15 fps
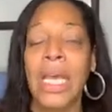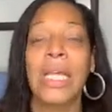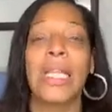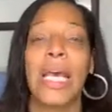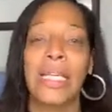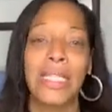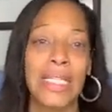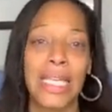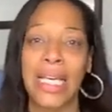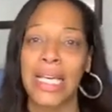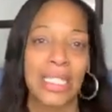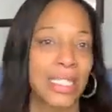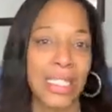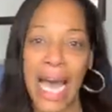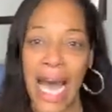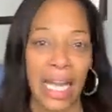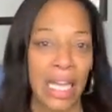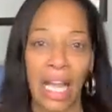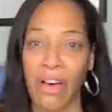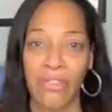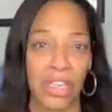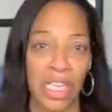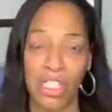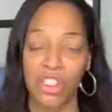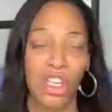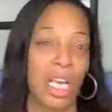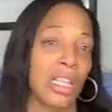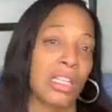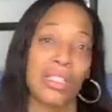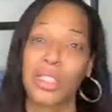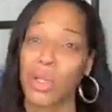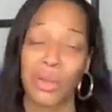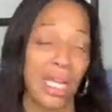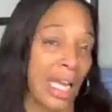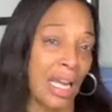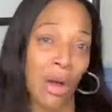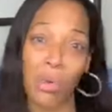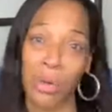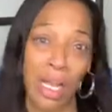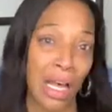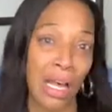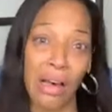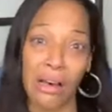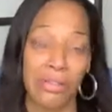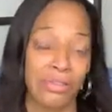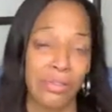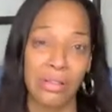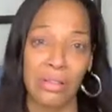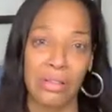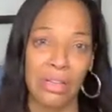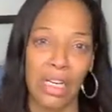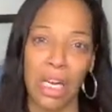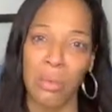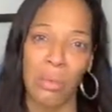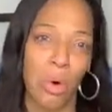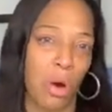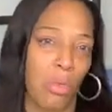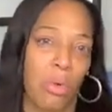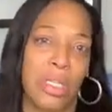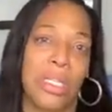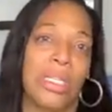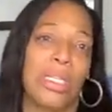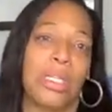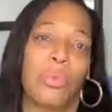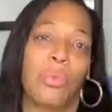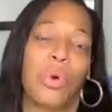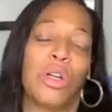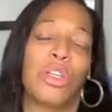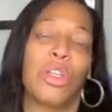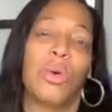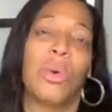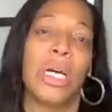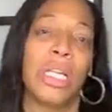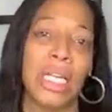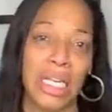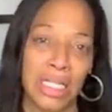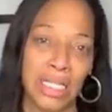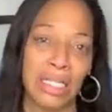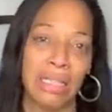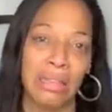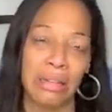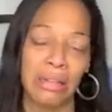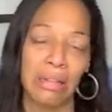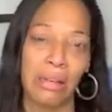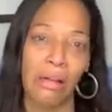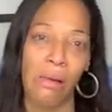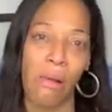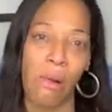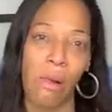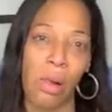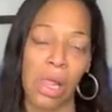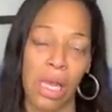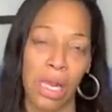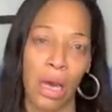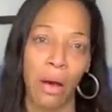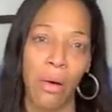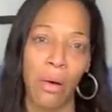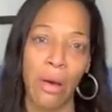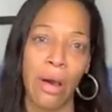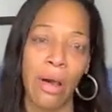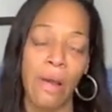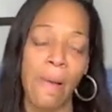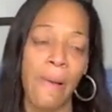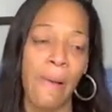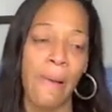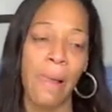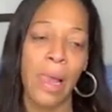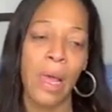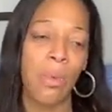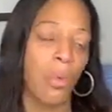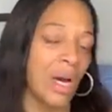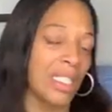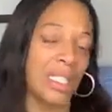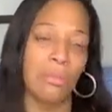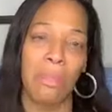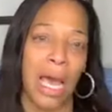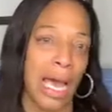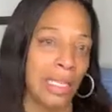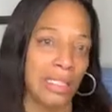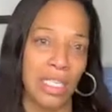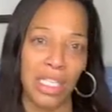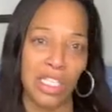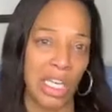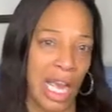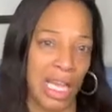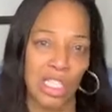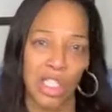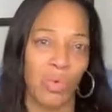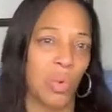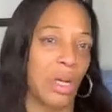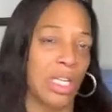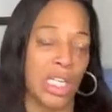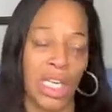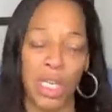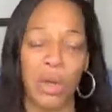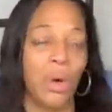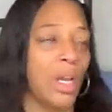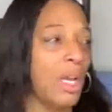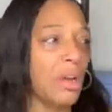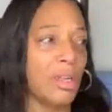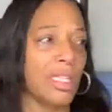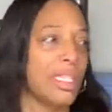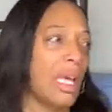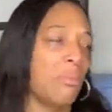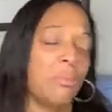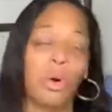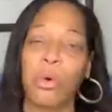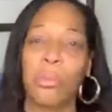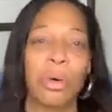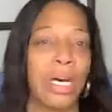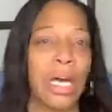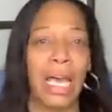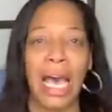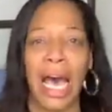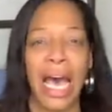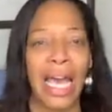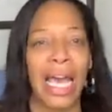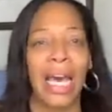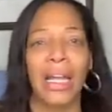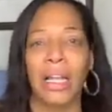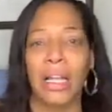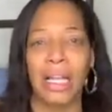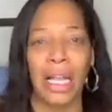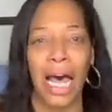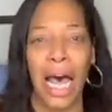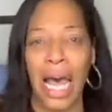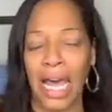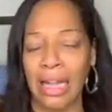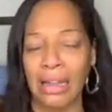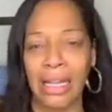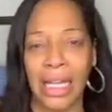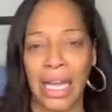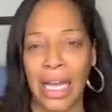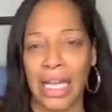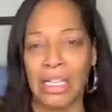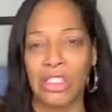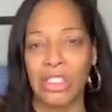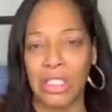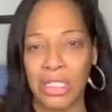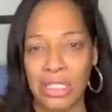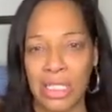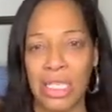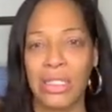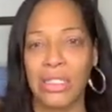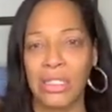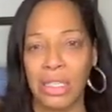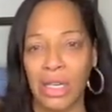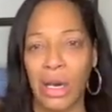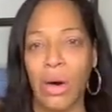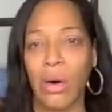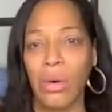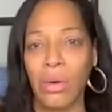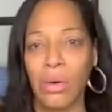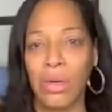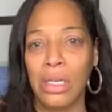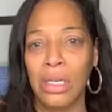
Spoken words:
They see us not loving each other, so they don't love. Come on, we're doing this. You know? Wasn't my intention. I just wanted to get on here and say, boom, but I got a lot that just needs to go.